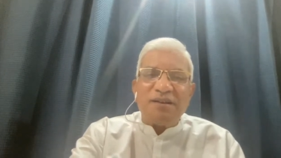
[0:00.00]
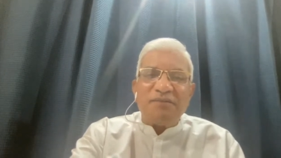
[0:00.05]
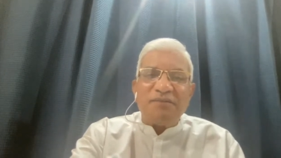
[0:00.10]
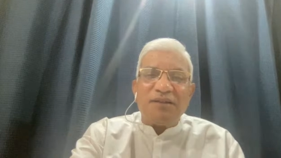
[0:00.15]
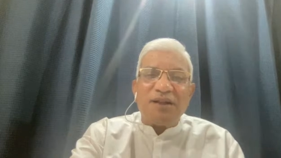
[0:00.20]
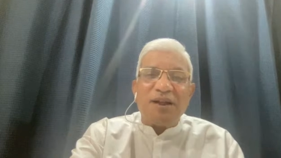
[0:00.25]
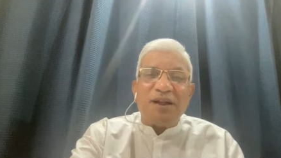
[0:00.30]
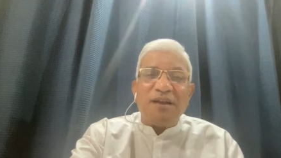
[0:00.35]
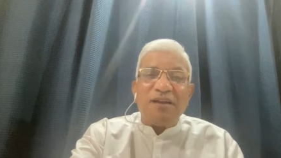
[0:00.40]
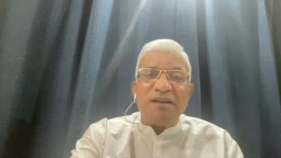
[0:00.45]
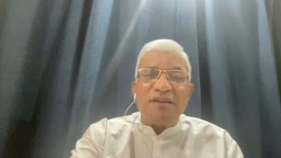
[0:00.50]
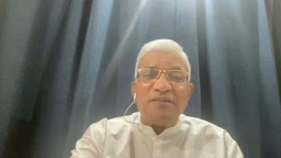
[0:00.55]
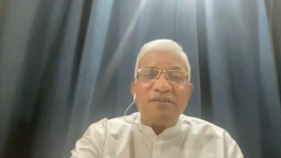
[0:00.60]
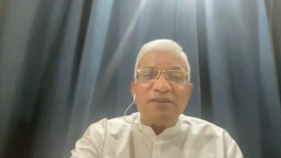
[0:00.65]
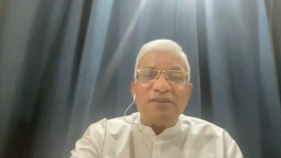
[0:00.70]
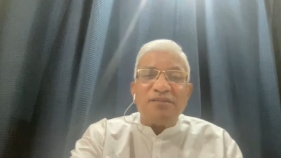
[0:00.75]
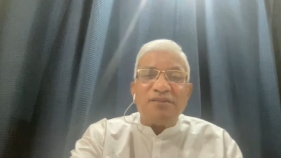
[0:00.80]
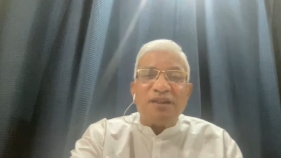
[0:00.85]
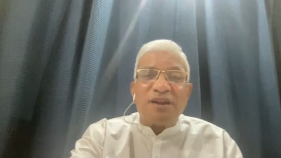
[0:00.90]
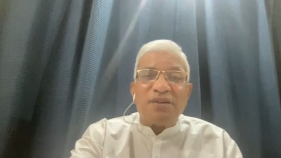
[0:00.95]
When I
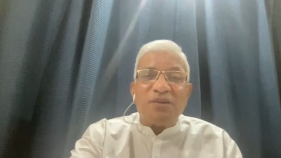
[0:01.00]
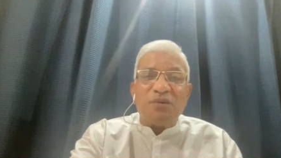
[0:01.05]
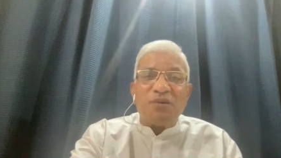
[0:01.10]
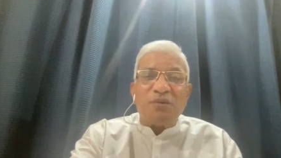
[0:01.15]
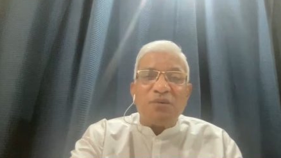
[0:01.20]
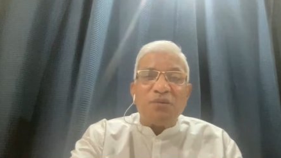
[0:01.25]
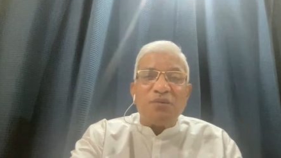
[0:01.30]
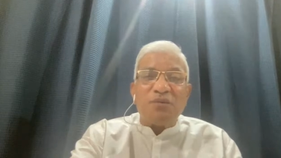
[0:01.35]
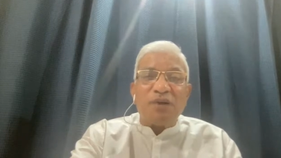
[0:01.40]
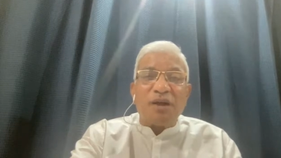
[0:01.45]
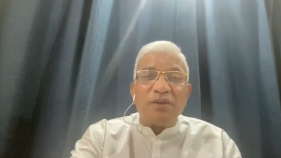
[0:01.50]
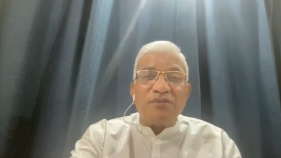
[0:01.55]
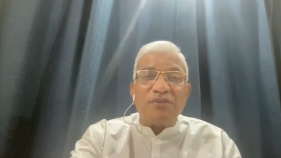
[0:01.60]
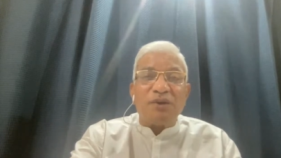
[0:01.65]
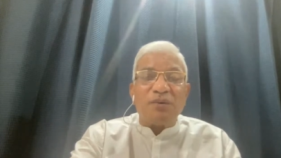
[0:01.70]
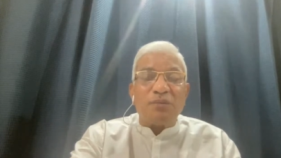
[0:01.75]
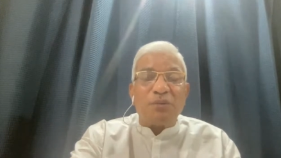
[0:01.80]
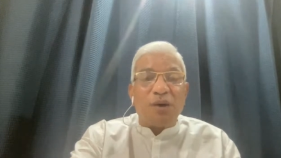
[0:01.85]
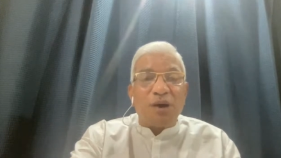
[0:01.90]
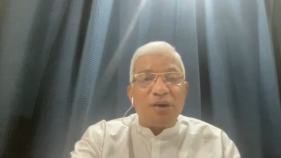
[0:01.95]
received that note, I
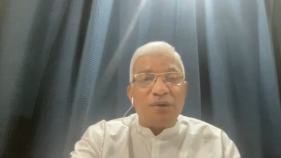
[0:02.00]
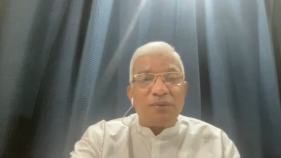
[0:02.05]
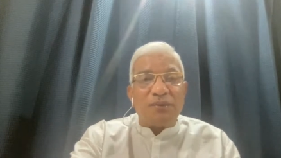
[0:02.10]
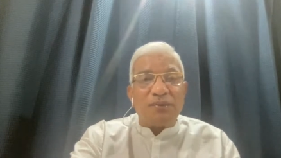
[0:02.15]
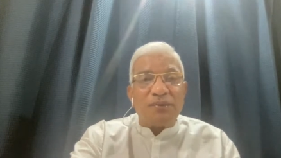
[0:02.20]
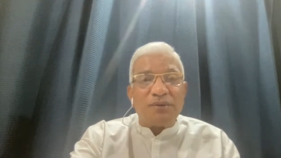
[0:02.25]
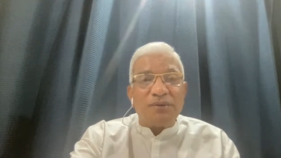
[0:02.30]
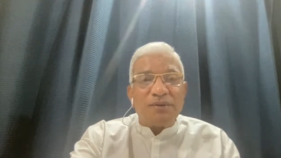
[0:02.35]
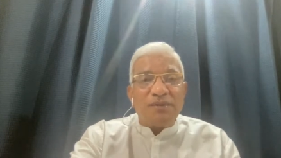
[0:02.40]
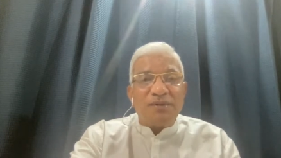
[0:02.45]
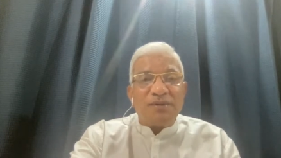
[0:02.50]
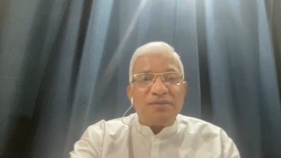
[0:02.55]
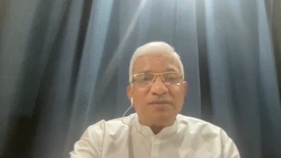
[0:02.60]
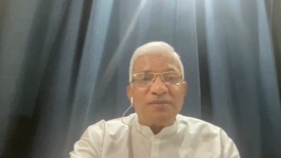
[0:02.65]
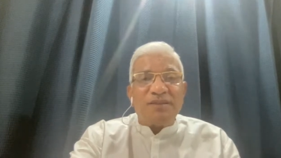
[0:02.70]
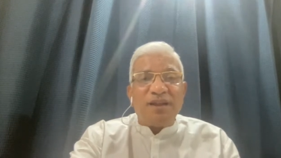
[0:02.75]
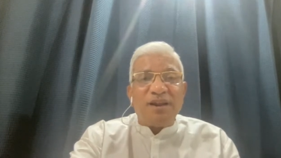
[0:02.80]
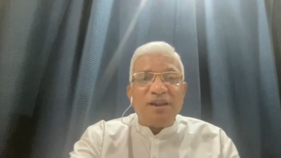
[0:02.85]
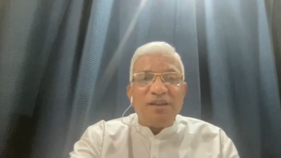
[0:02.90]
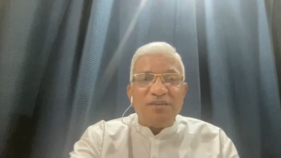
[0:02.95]
said, wow,
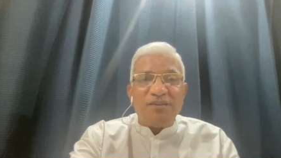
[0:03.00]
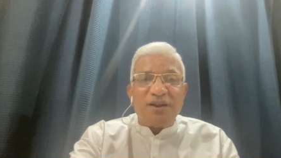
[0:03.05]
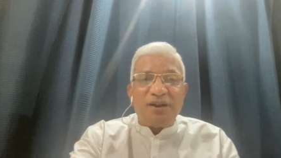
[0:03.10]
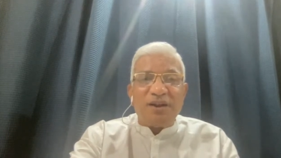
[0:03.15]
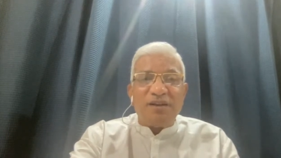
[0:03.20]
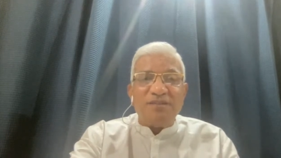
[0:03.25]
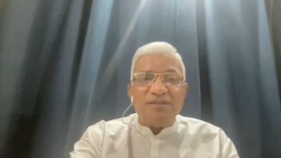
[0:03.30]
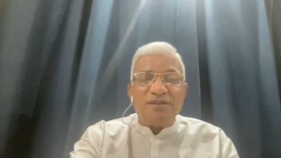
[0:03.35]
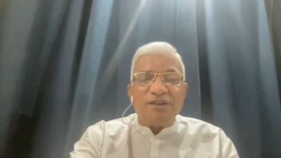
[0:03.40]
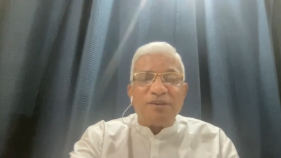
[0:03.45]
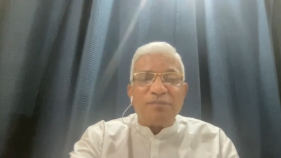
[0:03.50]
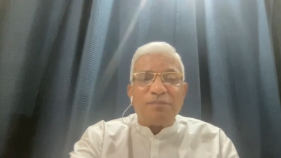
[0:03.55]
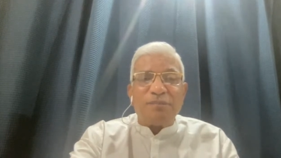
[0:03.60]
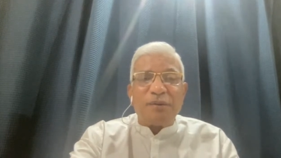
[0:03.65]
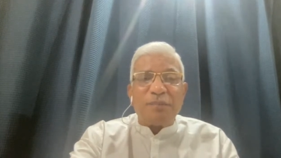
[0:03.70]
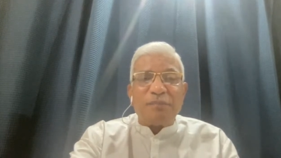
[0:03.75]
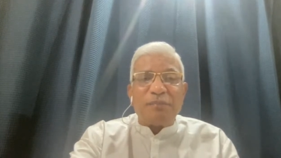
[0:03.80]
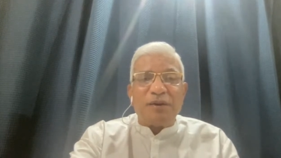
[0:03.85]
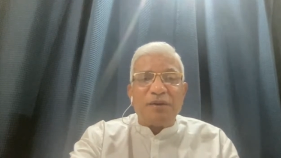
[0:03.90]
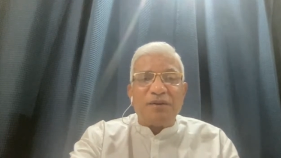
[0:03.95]
there is a culture of
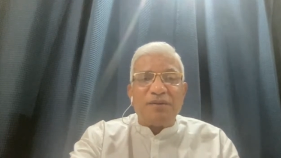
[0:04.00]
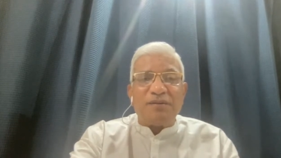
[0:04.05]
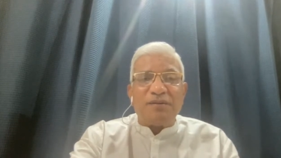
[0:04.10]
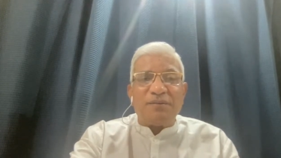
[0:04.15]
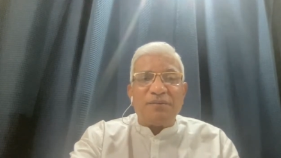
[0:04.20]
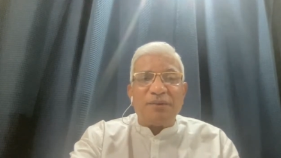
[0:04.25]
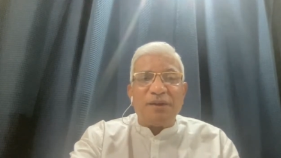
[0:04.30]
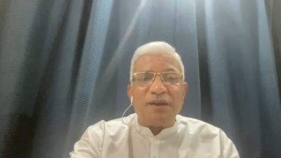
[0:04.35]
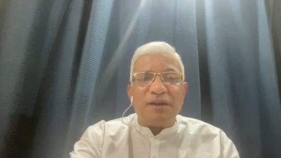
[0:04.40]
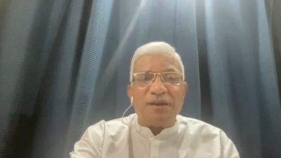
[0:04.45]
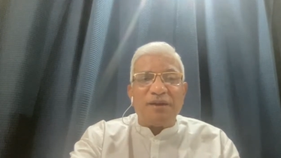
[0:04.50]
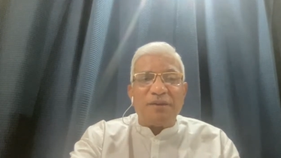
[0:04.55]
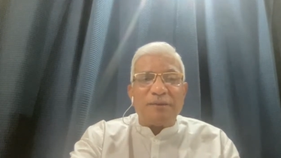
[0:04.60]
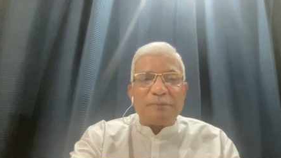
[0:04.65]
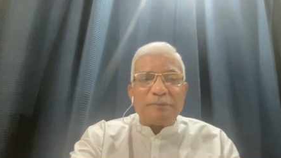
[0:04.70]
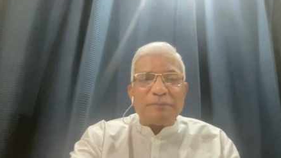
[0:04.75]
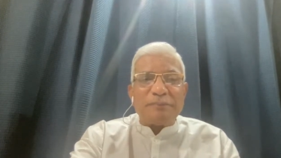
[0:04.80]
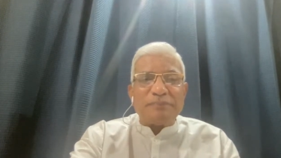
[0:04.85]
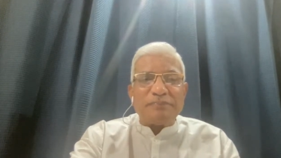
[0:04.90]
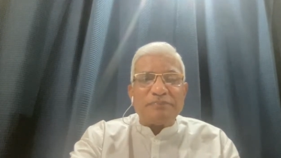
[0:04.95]
people where
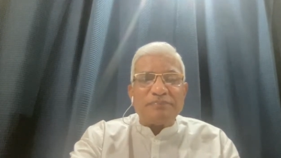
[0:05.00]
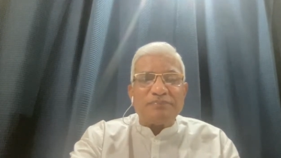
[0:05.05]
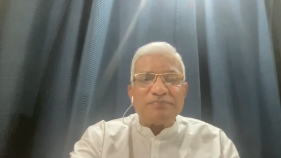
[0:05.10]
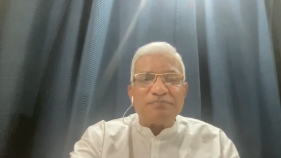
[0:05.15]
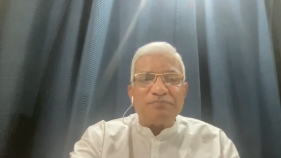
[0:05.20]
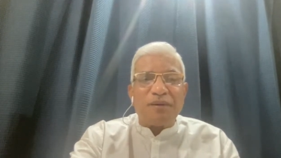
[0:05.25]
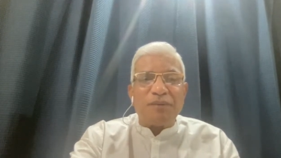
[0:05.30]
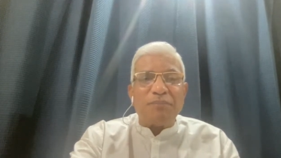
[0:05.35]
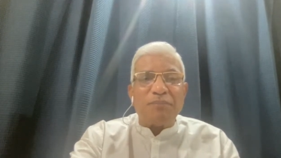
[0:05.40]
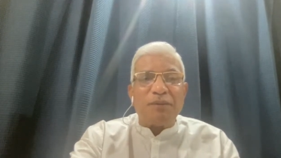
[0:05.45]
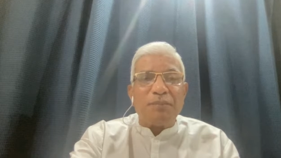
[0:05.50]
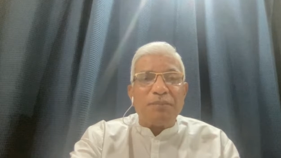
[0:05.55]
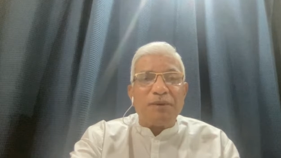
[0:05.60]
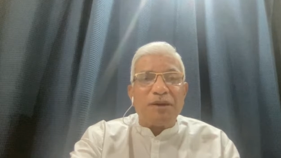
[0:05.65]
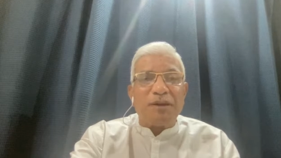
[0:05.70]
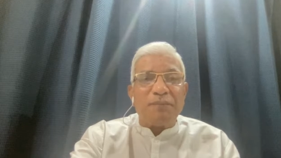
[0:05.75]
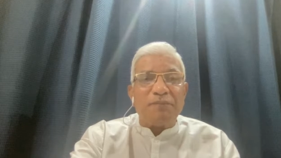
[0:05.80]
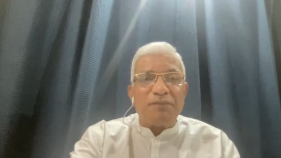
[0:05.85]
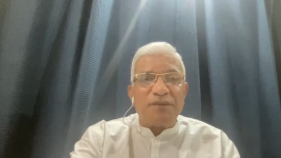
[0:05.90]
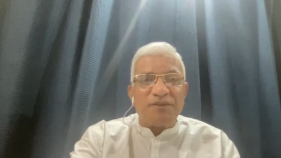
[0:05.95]
people
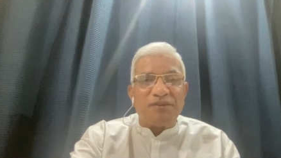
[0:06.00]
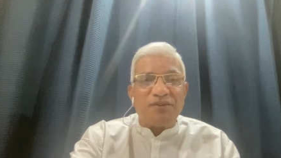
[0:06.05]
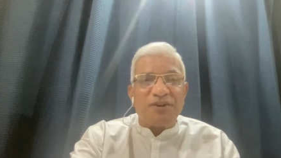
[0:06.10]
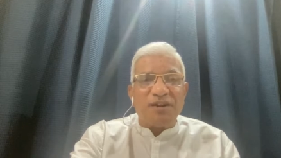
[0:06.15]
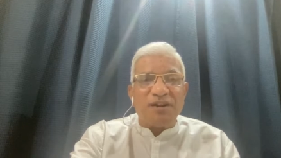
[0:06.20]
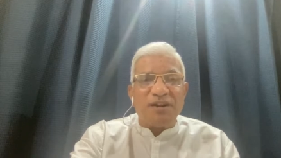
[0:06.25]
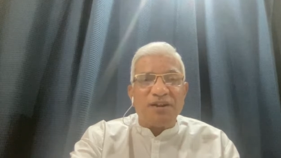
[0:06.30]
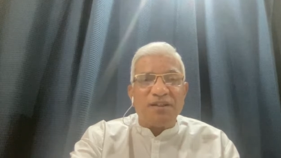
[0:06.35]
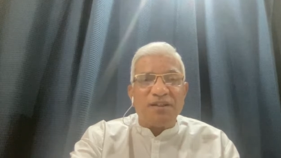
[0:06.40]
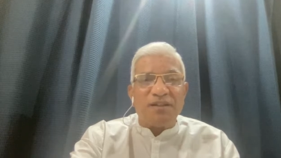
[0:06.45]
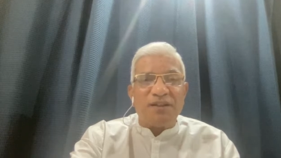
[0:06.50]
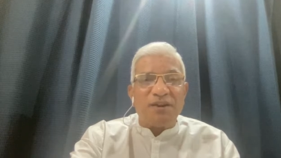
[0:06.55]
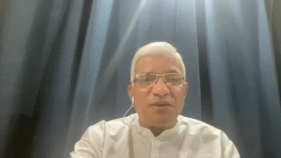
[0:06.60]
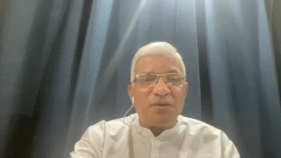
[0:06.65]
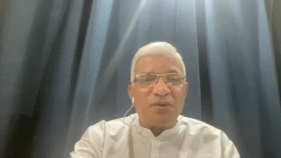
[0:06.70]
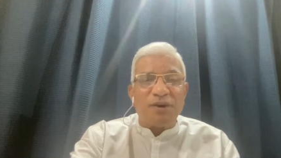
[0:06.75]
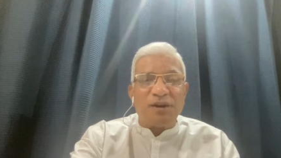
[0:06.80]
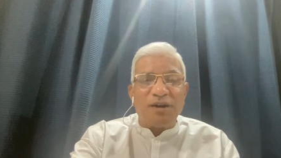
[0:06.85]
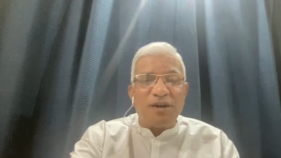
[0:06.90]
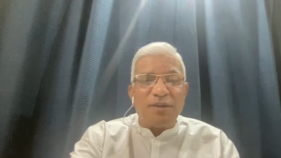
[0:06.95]
become vegetarian, they
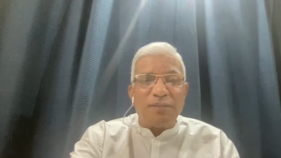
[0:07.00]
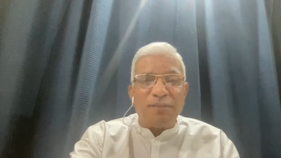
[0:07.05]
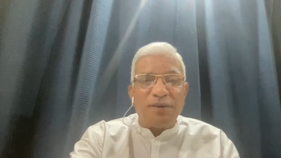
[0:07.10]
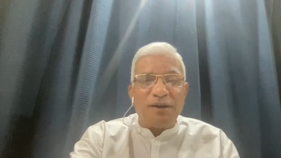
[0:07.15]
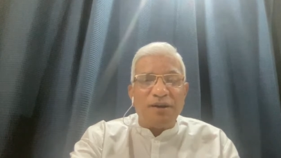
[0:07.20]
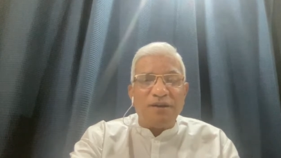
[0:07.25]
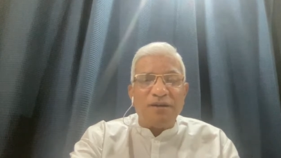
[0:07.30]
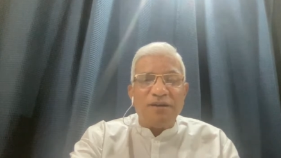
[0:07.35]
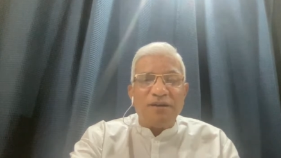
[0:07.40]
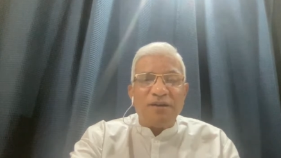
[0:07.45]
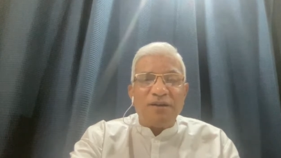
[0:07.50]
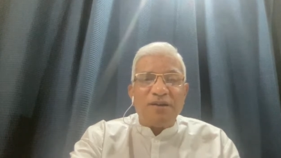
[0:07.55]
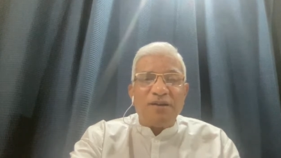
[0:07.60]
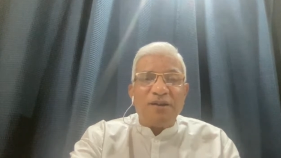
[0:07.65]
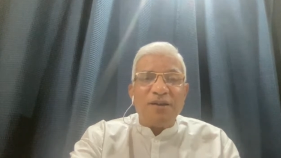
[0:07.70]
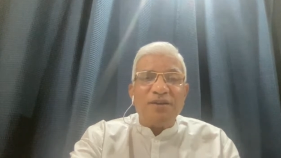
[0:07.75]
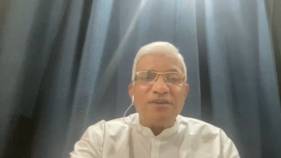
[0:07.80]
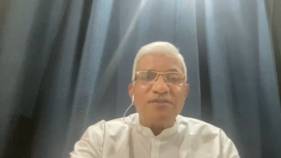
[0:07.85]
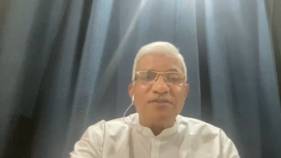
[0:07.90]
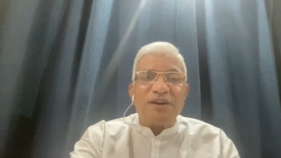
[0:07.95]
don't eat meat.
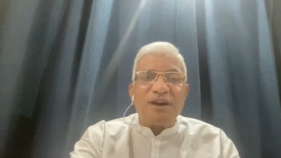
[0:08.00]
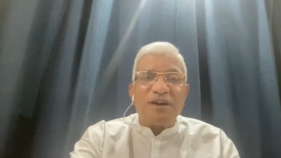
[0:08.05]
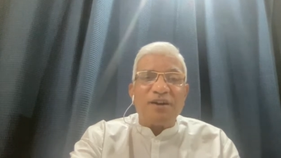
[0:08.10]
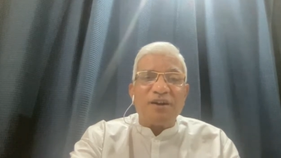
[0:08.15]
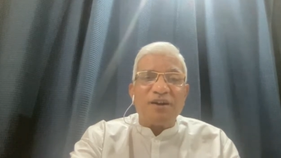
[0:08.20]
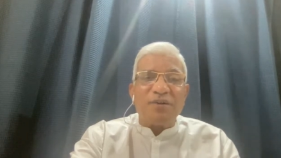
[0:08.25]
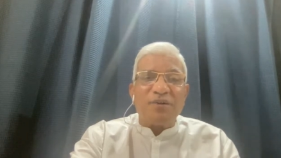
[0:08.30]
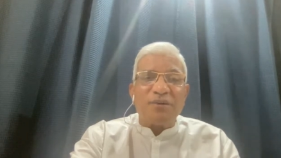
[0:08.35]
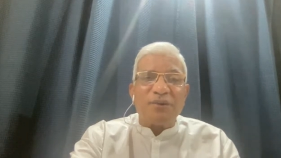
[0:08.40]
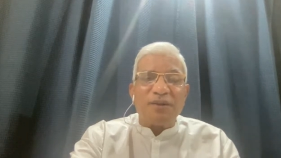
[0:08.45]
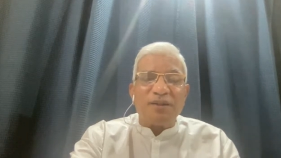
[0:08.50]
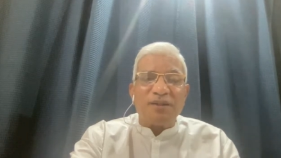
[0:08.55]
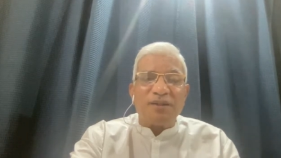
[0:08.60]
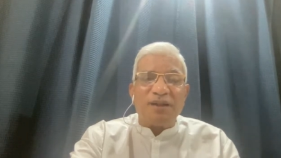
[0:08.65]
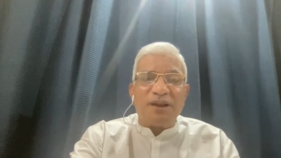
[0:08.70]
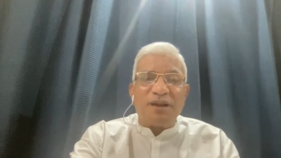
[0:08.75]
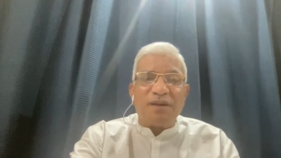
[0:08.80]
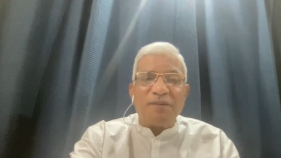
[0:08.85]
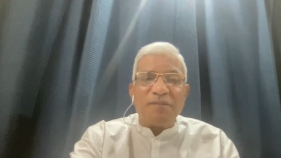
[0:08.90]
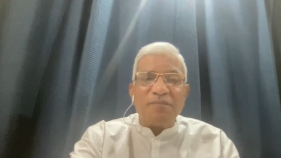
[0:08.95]
He started doing
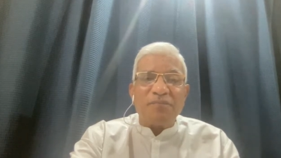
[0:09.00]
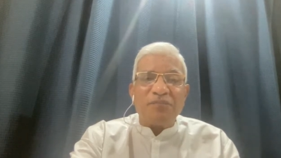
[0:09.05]
that.